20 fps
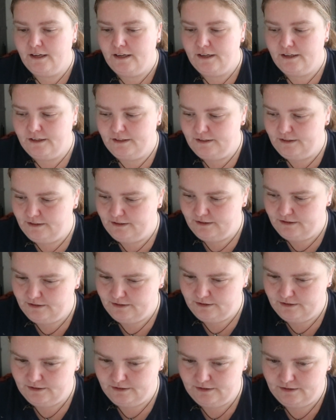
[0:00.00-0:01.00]

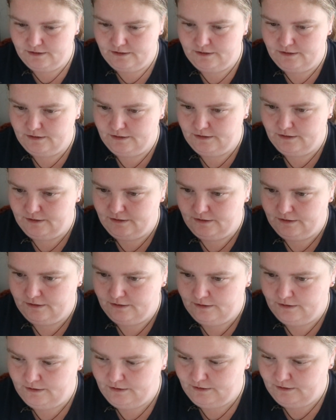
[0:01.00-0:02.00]

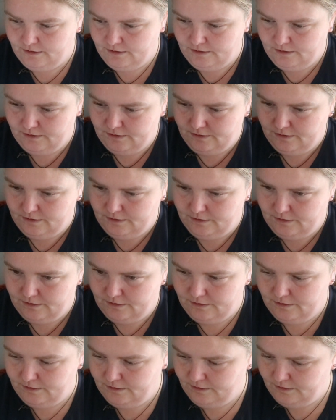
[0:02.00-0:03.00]

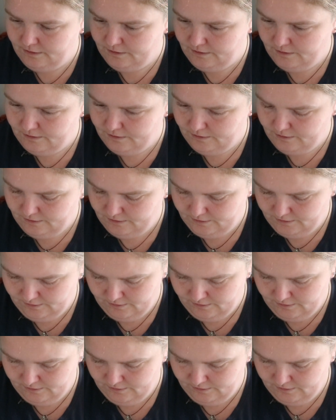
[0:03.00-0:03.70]
[no speech]